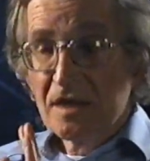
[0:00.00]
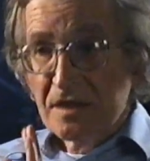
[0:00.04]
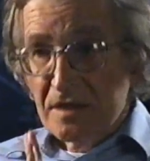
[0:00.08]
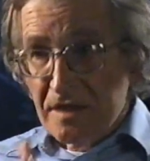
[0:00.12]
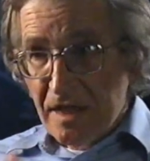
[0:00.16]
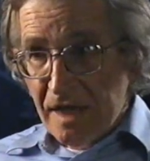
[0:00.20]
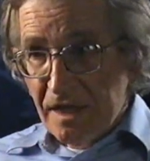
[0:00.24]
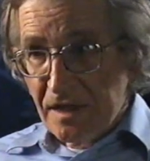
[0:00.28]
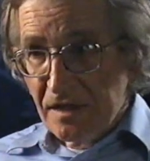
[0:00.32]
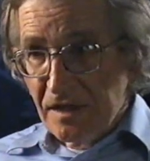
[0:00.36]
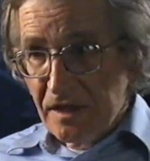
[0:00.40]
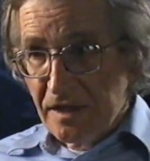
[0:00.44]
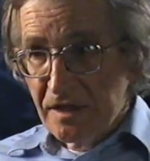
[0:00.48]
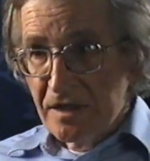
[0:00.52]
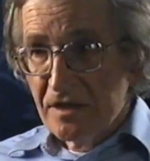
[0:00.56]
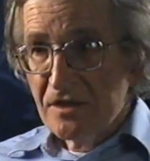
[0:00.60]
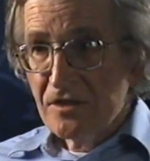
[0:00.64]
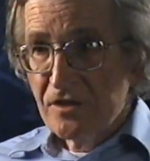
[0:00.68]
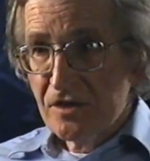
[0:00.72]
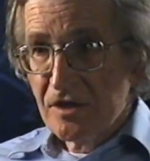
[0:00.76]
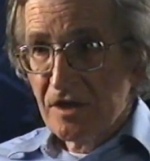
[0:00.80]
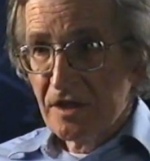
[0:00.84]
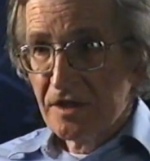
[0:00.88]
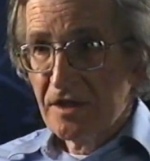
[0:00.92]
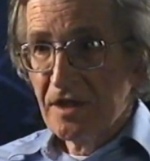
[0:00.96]
Now, take a look
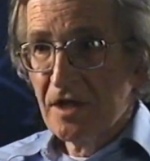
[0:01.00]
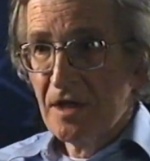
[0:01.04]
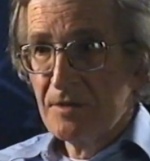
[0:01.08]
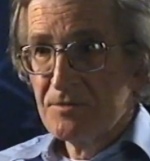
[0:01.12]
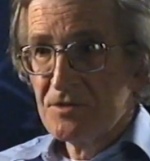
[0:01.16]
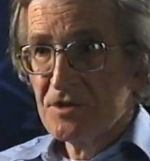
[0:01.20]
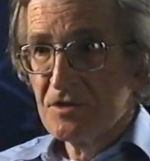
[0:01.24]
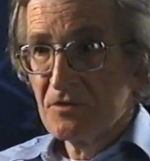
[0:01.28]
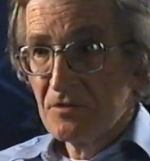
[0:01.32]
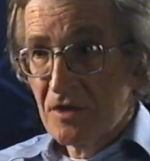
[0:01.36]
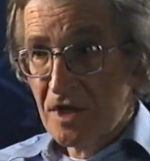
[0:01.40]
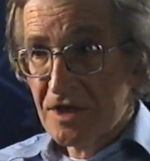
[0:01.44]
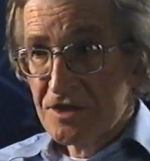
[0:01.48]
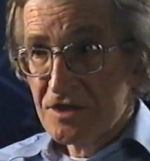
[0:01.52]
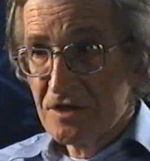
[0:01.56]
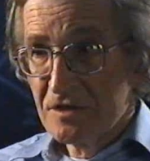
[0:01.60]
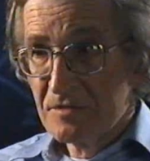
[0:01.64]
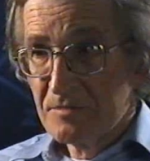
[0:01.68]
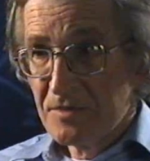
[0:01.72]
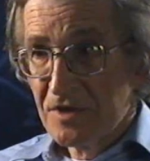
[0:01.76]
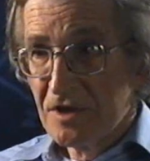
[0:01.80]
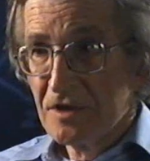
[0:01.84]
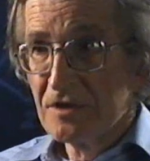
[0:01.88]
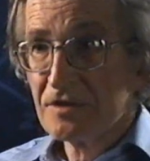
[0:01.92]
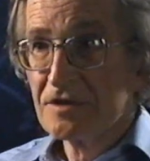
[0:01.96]
at the New York Times and the
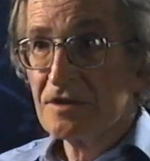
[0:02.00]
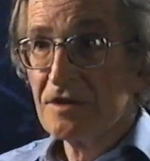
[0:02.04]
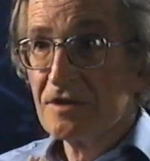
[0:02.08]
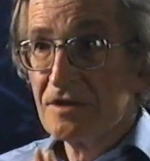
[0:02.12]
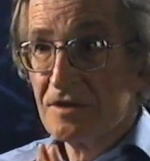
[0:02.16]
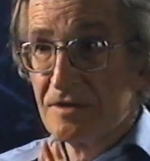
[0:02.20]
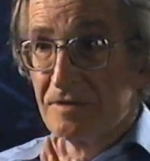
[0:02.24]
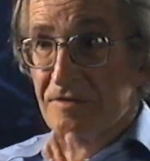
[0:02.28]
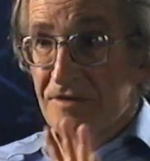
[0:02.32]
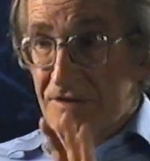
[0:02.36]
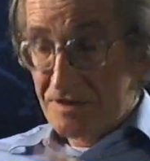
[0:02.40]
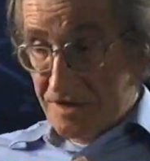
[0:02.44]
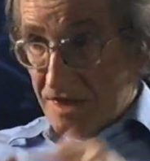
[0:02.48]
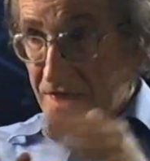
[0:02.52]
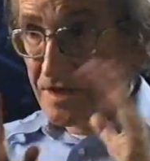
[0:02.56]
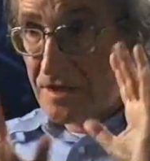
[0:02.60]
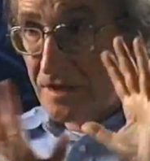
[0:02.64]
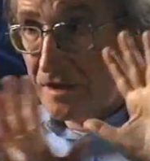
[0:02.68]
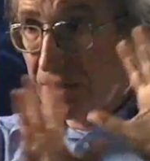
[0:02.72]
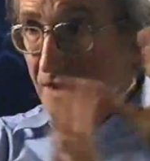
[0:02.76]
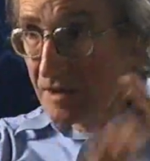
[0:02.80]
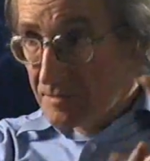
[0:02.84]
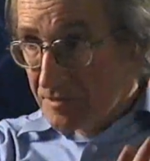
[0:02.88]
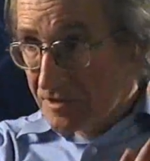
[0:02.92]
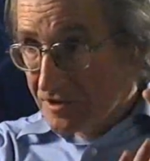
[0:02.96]
Washington Post,
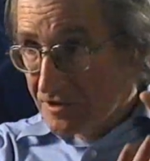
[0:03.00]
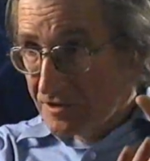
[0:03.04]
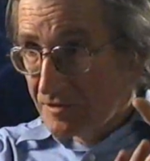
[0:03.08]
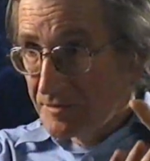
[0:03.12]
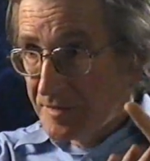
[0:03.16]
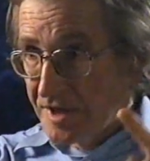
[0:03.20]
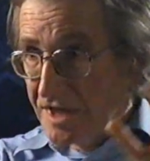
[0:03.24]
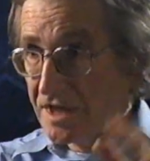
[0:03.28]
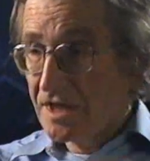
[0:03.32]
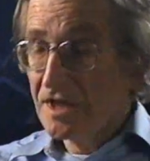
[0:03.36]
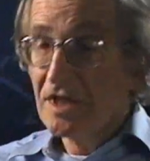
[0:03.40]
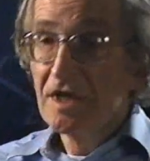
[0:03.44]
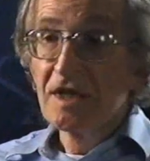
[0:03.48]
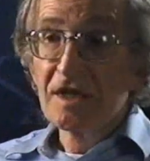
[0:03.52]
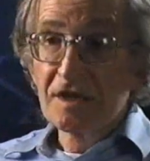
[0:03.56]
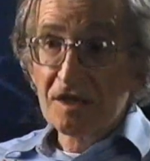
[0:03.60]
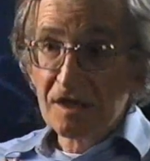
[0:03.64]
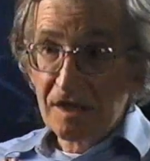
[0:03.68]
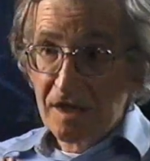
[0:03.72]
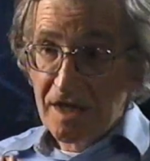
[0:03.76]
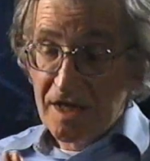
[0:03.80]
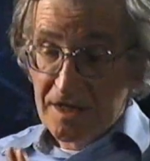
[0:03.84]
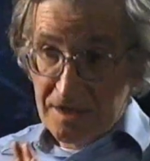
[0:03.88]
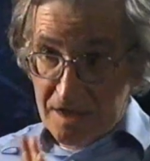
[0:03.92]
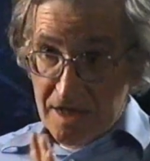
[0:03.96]
say the liberal media,
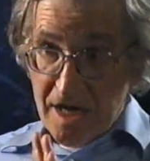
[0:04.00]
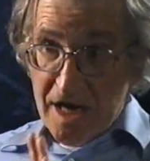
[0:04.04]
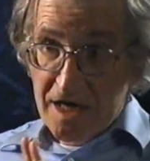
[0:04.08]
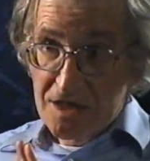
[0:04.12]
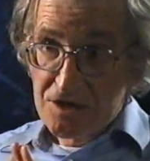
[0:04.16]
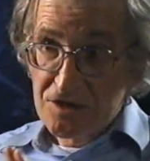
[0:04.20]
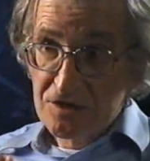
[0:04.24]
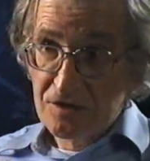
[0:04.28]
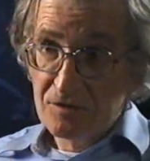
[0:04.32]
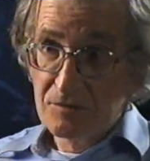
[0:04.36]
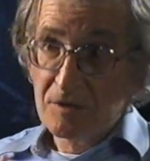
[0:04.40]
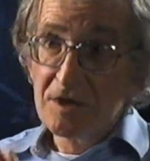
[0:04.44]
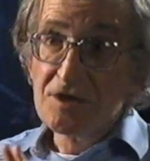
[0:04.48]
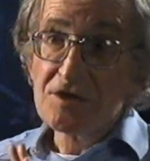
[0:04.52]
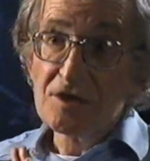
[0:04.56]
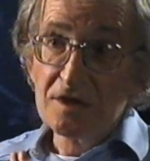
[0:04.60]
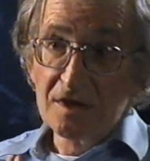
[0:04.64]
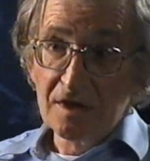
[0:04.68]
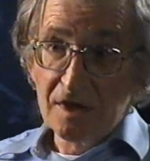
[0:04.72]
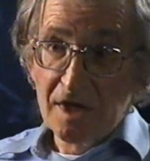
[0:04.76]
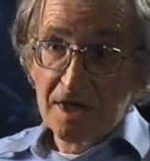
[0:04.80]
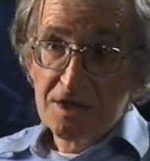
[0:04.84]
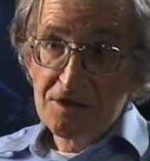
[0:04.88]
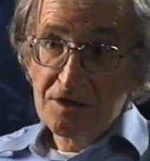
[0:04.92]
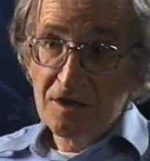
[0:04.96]
and the national
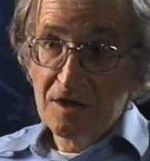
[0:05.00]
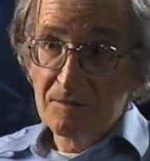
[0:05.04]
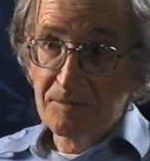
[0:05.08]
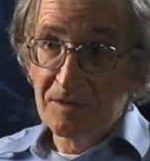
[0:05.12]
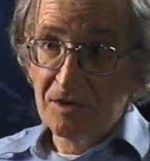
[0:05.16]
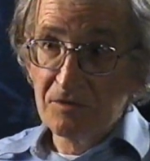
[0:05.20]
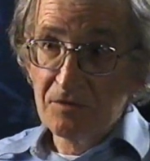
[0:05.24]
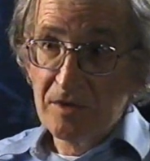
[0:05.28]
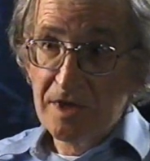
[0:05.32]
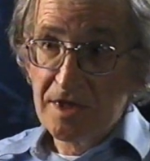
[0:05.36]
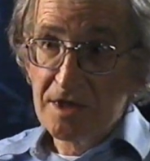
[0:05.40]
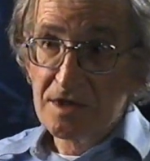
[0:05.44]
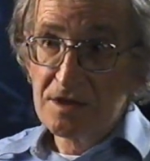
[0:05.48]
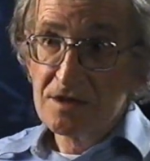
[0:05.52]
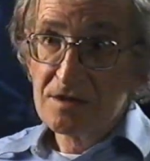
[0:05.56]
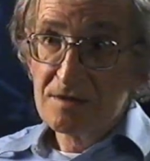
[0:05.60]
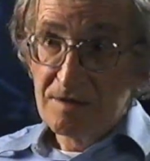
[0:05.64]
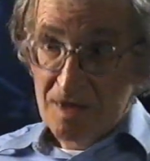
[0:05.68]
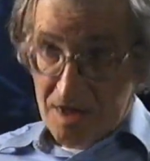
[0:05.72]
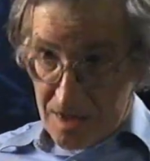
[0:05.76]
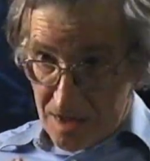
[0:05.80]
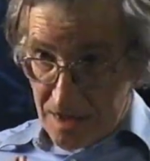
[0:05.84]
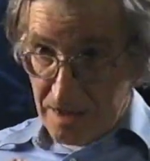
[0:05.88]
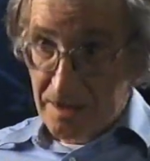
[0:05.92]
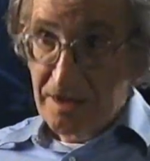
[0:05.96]
ones in the last couple of
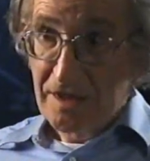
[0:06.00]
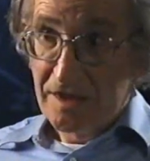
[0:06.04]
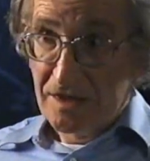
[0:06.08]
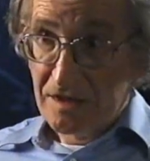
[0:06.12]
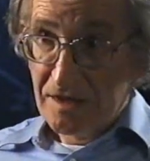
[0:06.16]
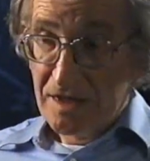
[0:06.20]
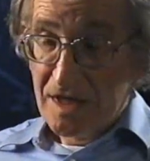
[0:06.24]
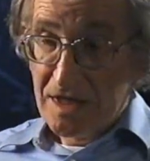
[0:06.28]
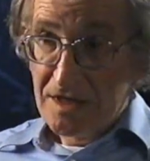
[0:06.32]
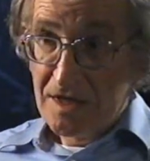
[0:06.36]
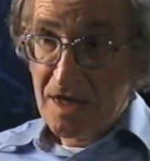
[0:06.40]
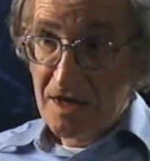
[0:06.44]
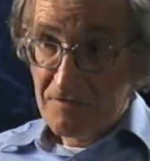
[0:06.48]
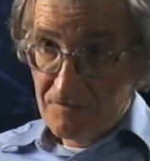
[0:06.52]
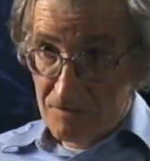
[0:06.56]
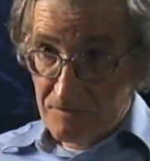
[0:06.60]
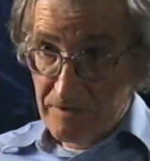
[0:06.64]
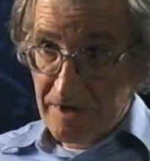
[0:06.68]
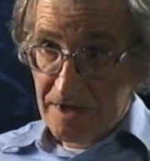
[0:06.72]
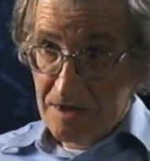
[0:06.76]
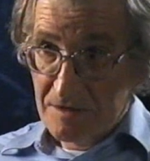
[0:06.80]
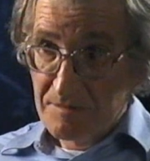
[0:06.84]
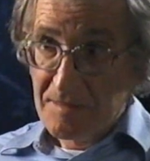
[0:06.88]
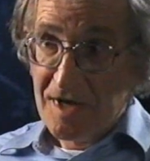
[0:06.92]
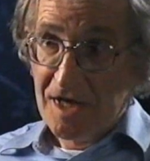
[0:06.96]
weeks. And I'll tell you, I've
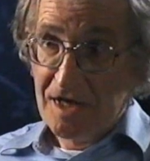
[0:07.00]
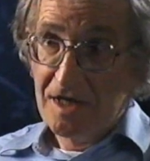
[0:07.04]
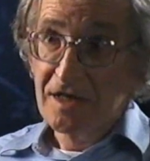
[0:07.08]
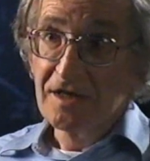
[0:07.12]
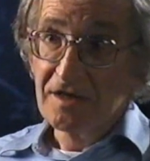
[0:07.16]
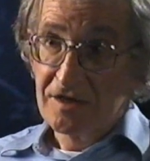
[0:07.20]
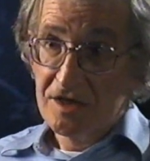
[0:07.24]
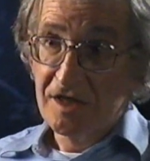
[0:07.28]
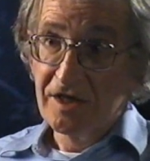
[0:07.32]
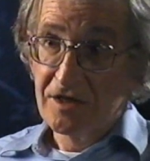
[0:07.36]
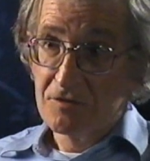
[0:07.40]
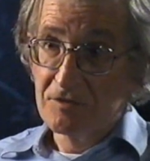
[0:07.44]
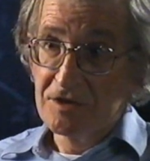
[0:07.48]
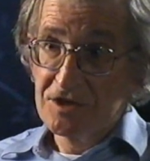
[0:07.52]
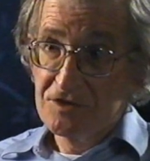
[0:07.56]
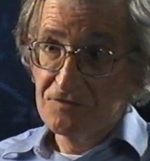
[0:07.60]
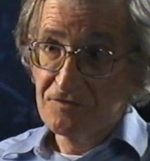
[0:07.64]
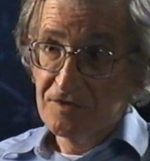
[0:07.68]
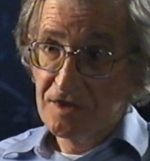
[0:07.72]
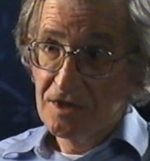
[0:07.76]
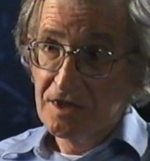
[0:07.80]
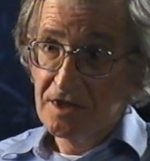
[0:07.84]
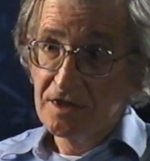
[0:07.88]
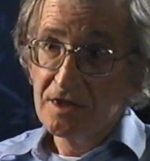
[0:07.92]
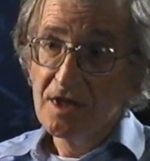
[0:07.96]
written about it and tell you what
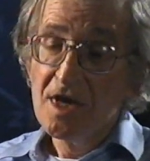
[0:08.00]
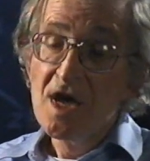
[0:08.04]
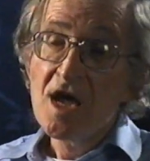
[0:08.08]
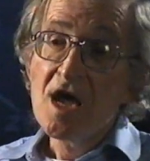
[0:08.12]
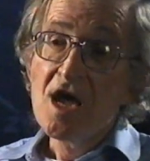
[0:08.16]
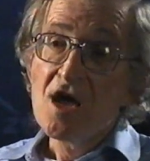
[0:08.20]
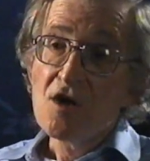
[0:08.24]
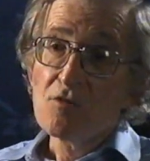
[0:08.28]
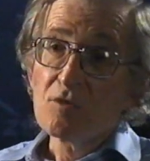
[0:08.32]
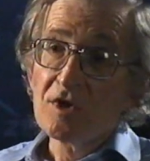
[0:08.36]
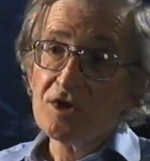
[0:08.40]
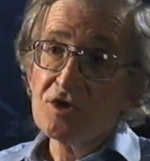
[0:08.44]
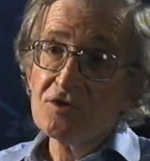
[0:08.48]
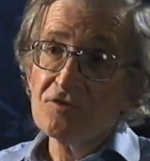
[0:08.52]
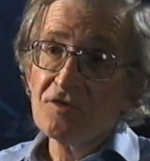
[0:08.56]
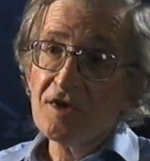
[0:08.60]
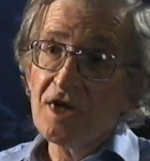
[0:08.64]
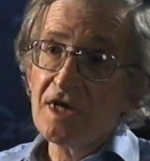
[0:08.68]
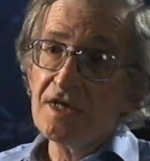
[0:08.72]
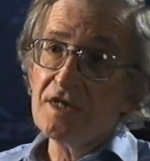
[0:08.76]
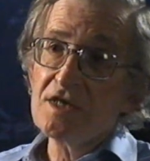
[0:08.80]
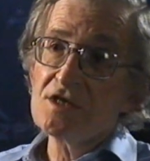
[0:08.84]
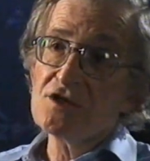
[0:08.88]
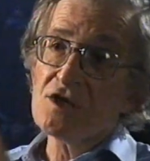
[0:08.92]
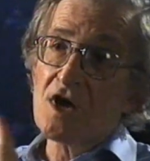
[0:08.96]
you find. What you
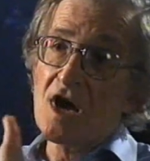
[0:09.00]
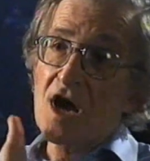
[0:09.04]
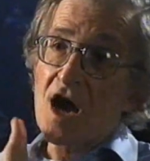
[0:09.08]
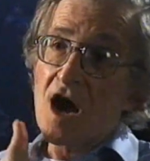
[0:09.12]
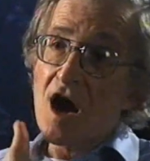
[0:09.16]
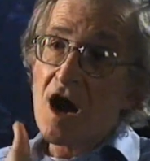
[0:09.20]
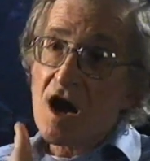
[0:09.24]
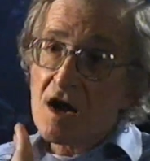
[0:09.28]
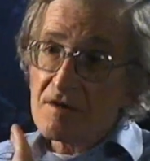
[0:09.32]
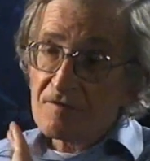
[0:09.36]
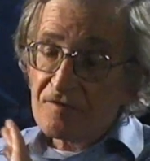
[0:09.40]
find is